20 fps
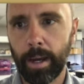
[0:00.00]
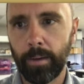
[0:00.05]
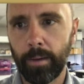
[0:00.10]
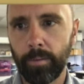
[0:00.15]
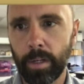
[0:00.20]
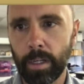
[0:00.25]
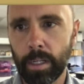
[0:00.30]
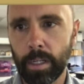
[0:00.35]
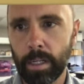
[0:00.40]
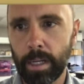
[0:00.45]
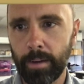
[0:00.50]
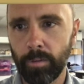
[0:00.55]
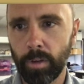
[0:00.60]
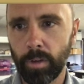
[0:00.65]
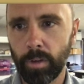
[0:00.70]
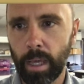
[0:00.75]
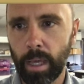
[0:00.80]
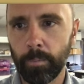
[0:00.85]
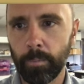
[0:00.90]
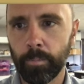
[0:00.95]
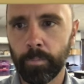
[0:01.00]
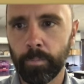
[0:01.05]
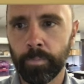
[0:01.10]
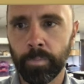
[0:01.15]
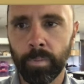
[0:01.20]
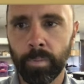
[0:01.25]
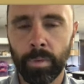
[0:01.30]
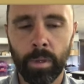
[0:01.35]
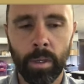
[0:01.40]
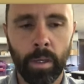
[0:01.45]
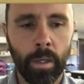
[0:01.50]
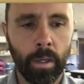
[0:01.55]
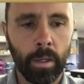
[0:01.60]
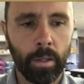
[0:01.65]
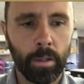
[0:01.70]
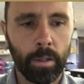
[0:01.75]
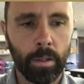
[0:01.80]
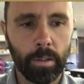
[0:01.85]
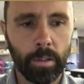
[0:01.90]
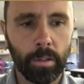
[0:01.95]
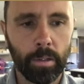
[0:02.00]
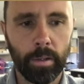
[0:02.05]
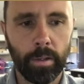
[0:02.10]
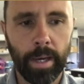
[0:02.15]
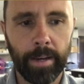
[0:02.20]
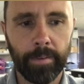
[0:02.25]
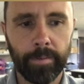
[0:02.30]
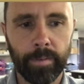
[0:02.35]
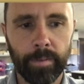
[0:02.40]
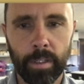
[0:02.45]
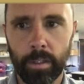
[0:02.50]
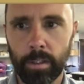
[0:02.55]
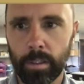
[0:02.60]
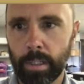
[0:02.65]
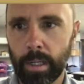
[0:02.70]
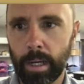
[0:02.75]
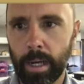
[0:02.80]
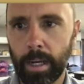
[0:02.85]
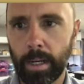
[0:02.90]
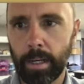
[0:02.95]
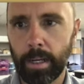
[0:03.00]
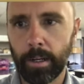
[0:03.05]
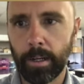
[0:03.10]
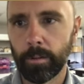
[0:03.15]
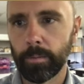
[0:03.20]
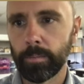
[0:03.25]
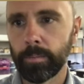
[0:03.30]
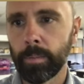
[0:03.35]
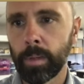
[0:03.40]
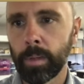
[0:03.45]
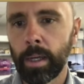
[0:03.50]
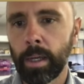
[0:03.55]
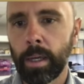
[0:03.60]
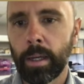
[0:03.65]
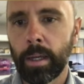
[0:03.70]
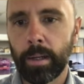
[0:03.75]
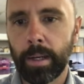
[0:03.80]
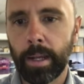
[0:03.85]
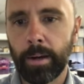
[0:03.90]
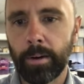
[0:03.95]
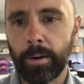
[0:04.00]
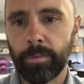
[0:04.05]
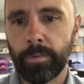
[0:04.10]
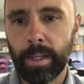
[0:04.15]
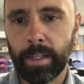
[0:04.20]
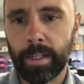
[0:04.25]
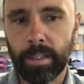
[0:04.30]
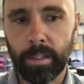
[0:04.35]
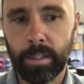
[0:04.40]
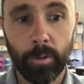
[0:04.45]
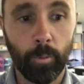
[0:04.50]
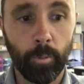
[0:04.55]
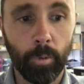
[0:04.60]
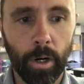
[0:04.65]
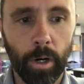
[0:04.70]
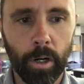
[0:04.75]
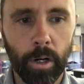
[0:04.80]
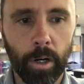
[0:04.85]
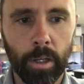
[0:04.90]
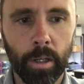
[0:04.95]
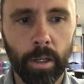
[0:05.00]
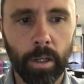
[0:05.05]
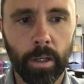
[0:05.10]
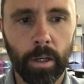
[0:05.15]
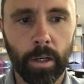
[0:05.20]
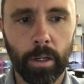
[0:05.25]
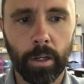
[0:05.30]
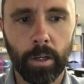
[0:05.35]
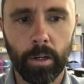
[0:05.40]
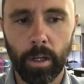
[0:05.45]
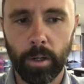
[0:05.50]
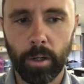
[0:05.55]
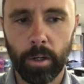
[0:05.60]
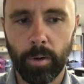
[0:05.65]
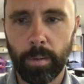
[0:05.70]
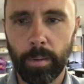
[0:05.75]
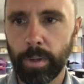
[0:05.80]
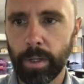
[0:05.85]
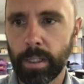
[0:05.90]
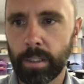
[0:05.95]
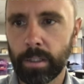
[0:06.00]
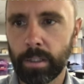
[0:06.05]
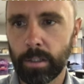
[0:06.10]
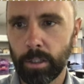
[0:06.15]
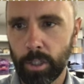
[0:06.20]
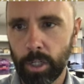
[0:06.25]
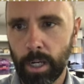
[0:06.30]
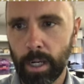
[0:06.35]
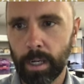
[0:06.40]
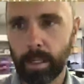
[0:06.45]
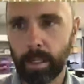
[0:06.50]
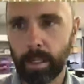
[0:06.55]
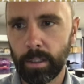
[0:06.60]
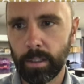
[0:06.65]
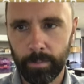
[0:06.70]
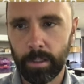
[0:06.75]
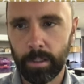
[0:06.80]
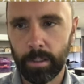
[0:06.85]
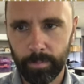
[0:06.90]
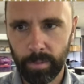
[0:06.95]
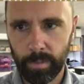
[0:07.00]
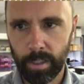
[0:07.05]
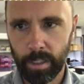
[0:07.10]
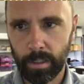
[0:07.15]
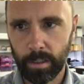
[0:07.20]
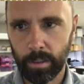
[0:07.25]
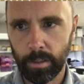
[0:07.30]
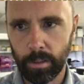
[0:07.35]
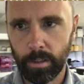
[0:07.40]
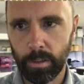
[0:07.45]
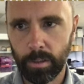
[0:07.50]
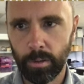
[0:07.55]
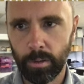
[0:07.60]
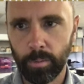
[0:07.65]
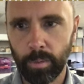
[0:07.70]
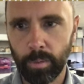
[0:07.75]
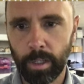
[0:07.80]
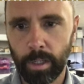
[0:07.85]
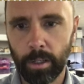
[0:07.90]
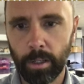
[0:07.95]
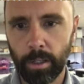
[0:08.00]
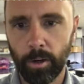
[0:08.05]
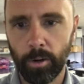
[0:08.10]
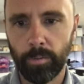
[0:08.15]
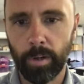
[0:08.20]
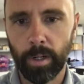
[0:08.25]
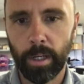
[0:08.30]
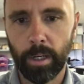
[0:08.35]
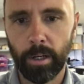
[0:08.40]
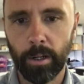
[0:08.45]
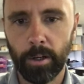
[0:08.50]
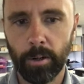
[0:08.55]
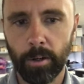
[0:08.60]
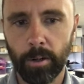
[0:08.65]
to navigate to the left side here. Now, if that doesn't work, a great place to check is this Zoom link over here, but